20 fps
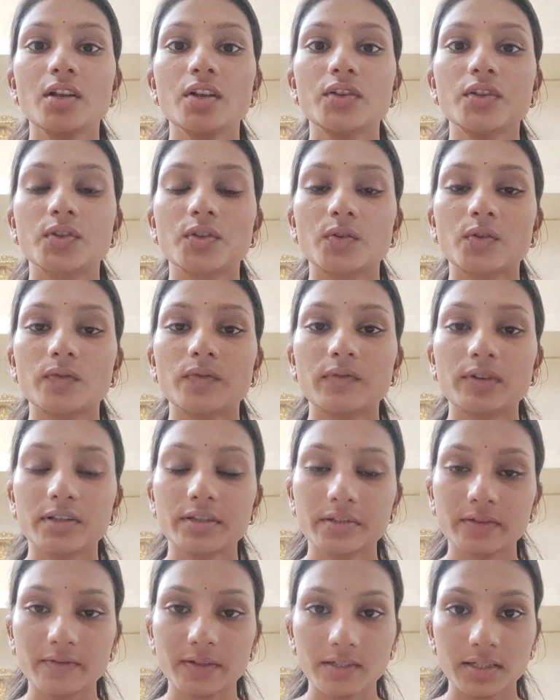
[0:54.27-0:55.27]
So
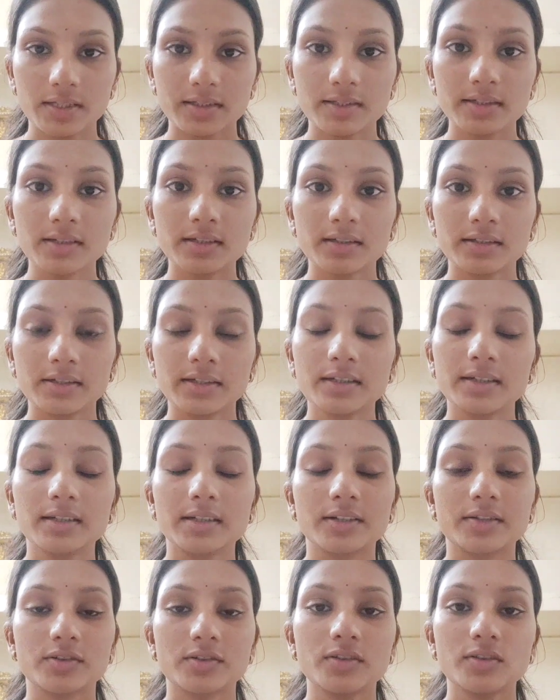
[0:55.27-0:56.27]
first one is
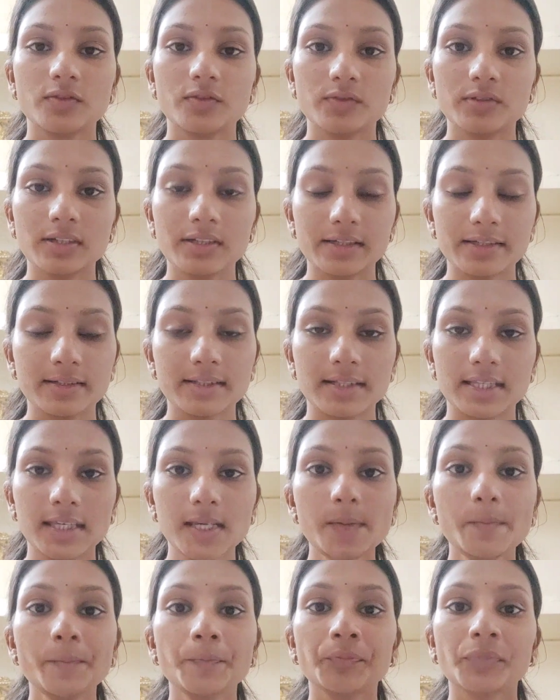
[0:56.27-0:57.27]
detection. So let's
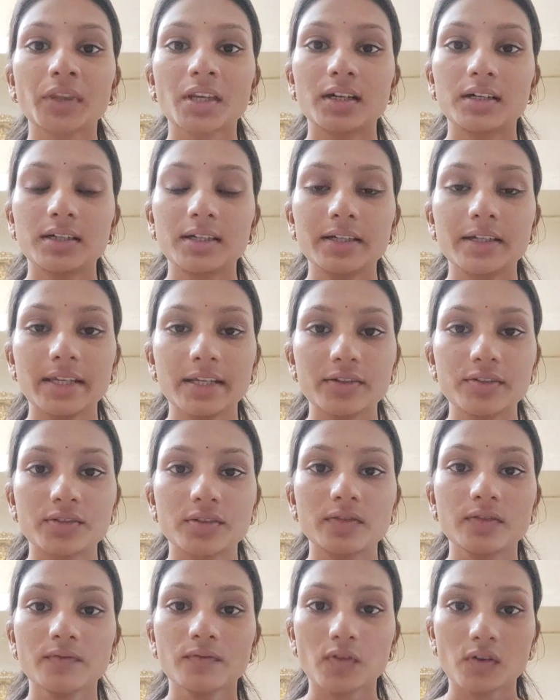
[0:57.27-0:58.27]
see detection.